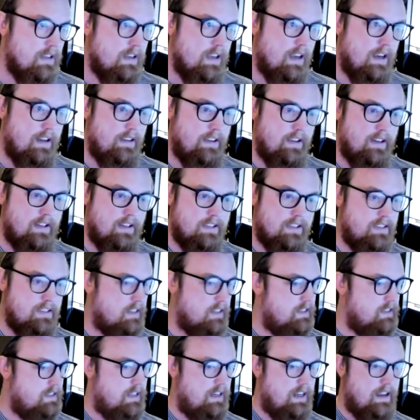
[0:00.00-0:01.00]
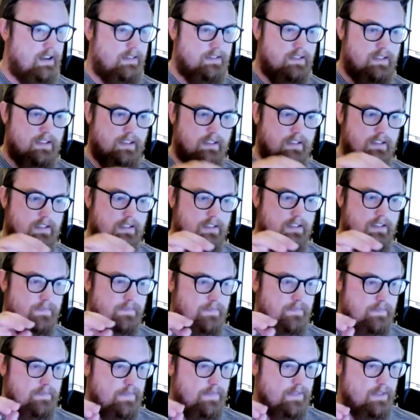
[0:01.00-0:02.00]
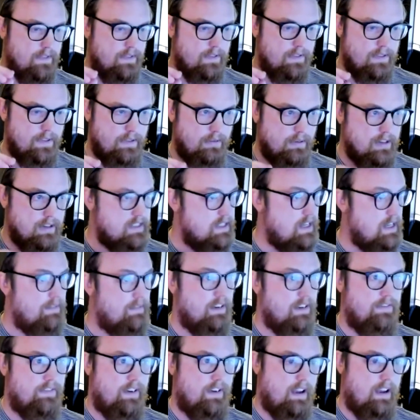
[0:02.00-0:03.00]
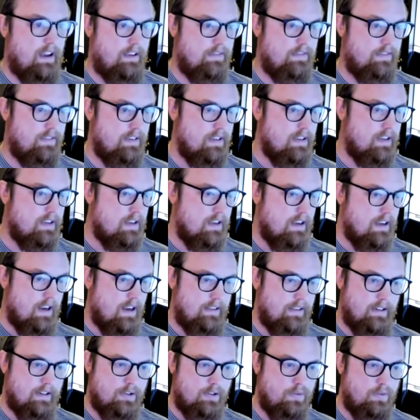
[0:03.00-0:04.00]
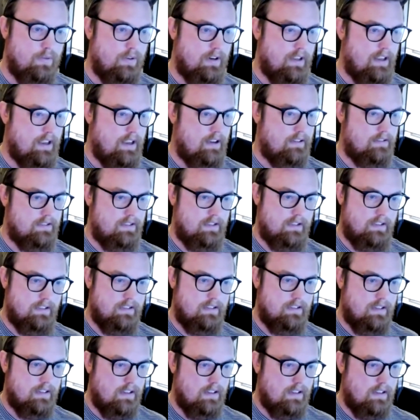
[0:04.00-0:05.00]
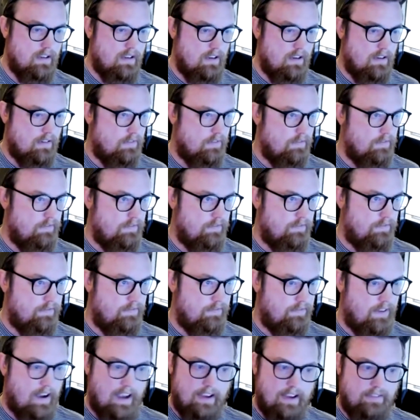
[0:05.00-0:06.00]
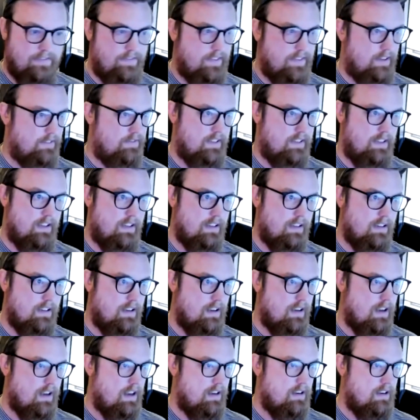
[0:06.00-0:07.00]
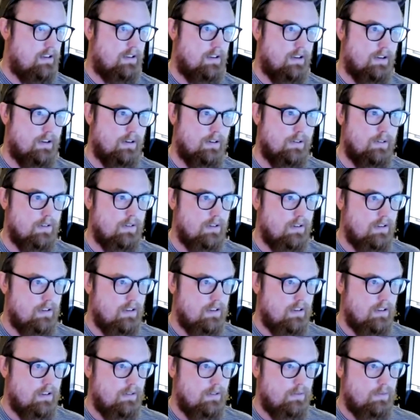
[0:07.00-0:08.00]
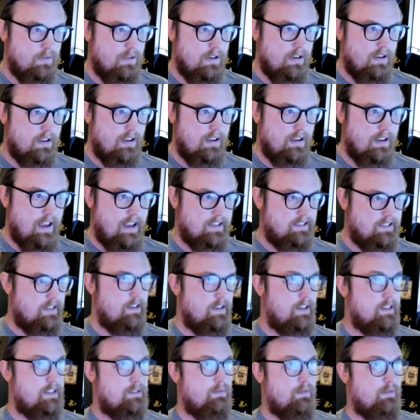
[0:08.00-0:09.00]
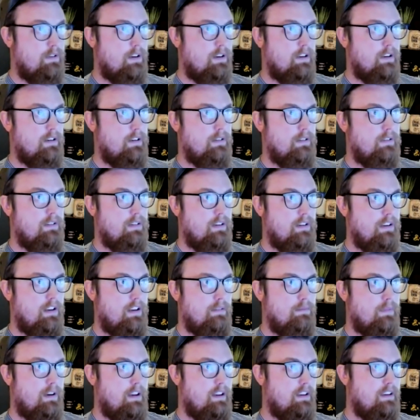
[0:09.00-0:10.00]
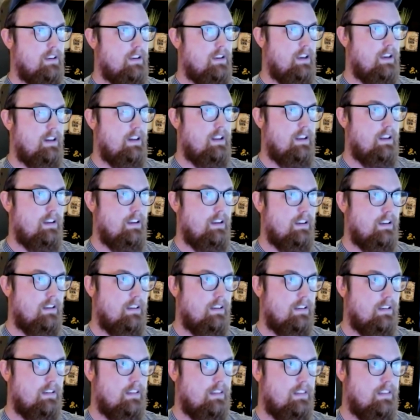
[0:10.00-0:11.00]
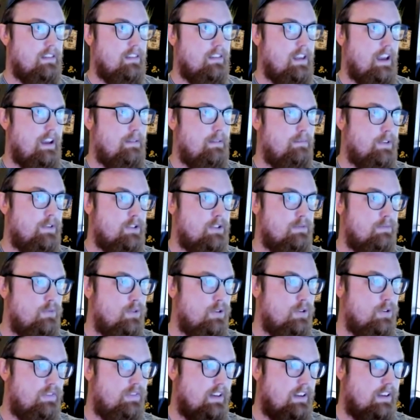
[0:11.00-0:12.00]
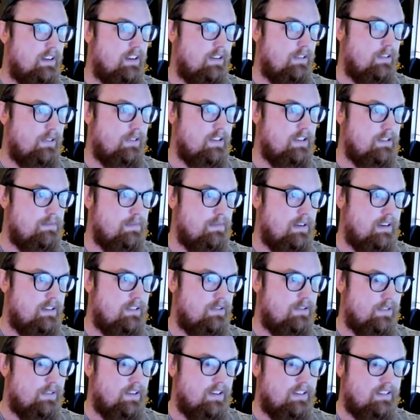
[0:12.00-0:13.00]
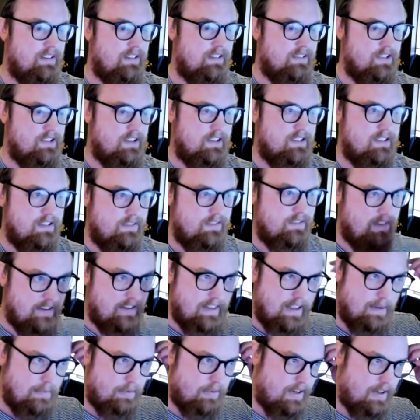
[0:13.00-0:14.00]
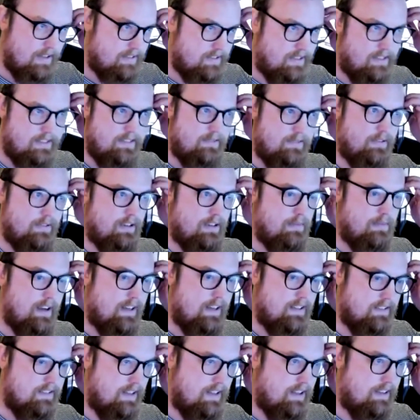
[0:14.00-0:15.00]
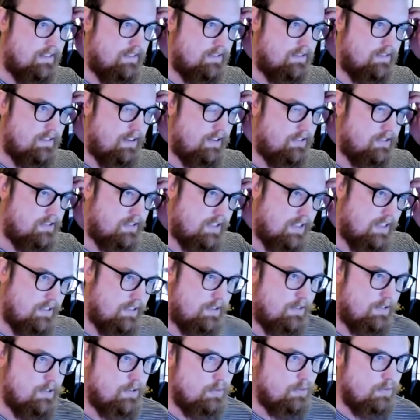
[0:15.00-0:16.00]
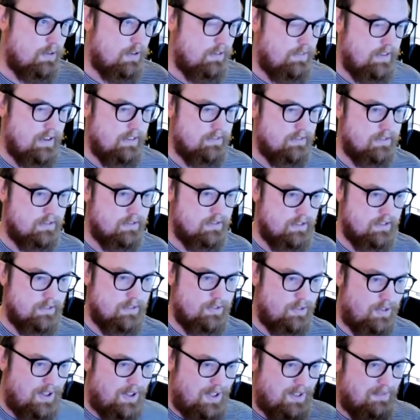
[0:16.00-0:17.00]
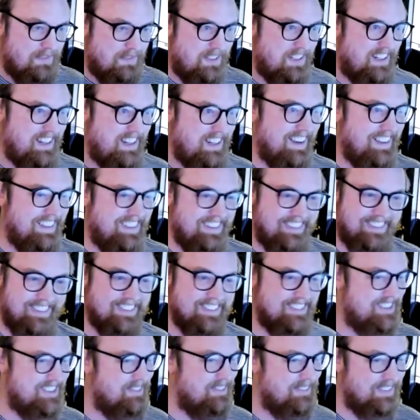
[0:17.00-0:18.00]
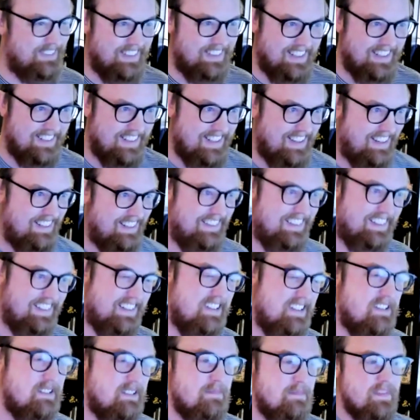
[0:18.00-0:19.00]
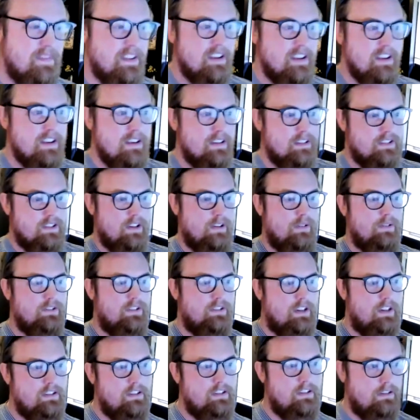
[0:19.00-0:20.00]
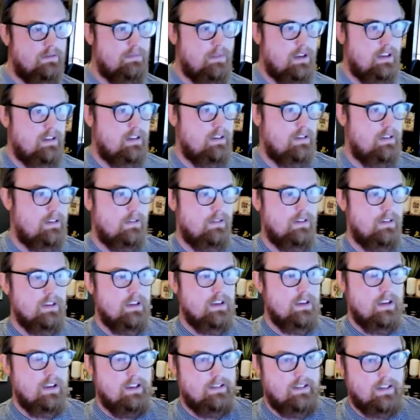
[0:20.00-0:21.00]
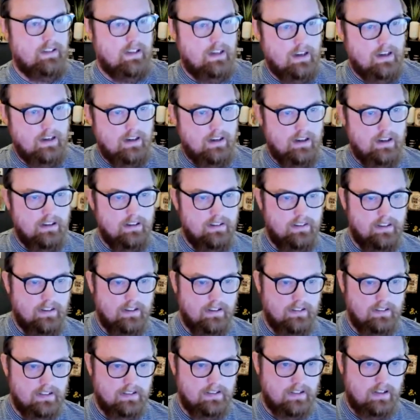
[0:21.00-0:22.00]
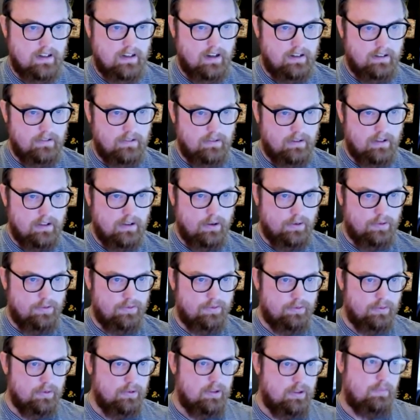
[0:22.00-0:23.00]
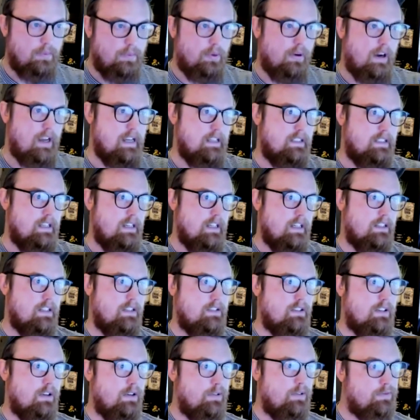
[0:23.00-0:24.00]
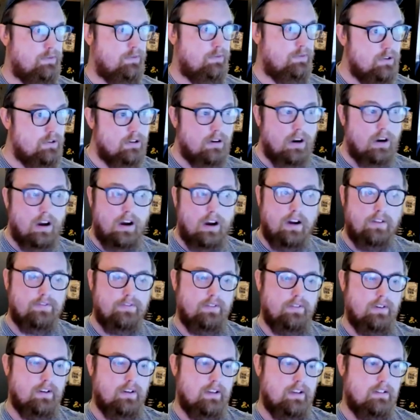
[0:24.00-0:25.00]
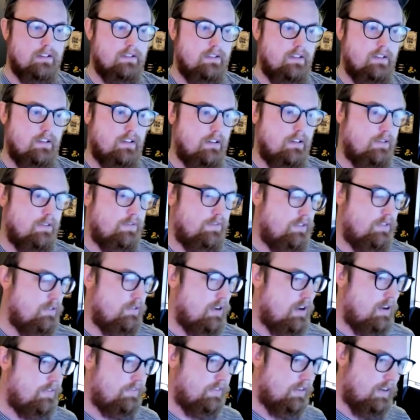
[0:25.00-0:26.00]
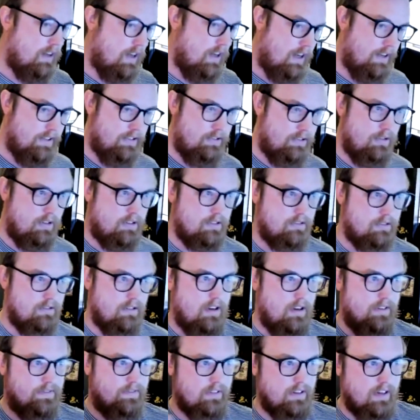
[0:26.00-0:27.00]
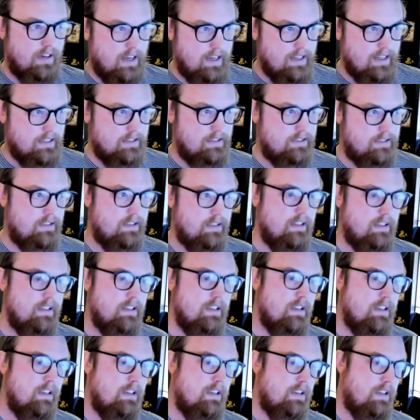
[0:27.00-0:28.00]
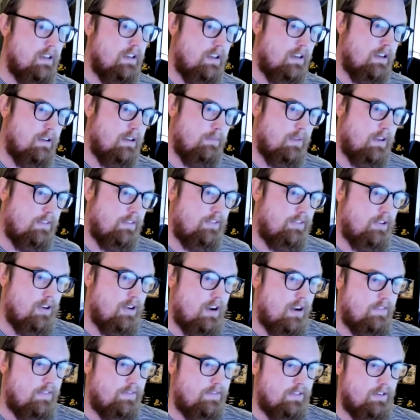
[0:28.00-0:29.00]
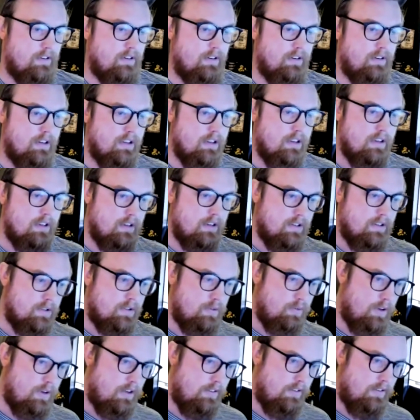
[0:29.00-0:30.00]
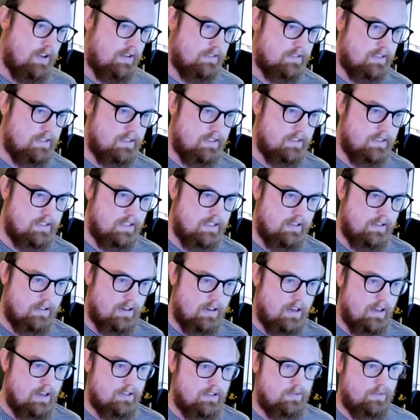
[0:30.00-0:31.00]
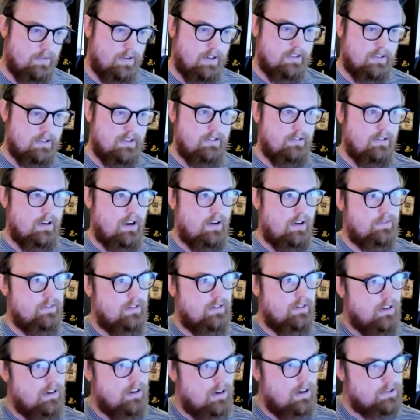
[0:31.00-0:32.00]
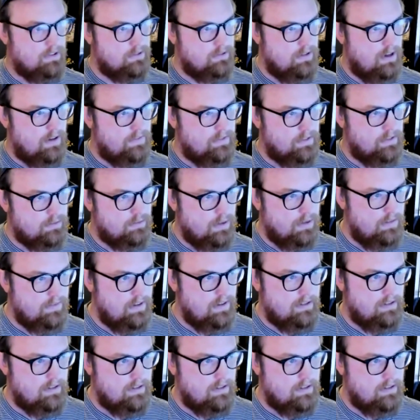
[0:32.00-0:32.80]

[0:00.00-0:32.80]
and then a 16 ounce is $3.75, and then a 20 ounce is $5.50. And you go, well, as a customer, I go, am I getting that much more of an increase in my drink to justify that price? That doesn't really make sense. I'll just get 2 12 ounces and drink them together or something like that. Like, so does your menu, does the continuity go through the pricing? Does it go through your offerings? If you offer hot, do you also offer iced? If you offer 12 ounces in your hot drinks, do you also offer 12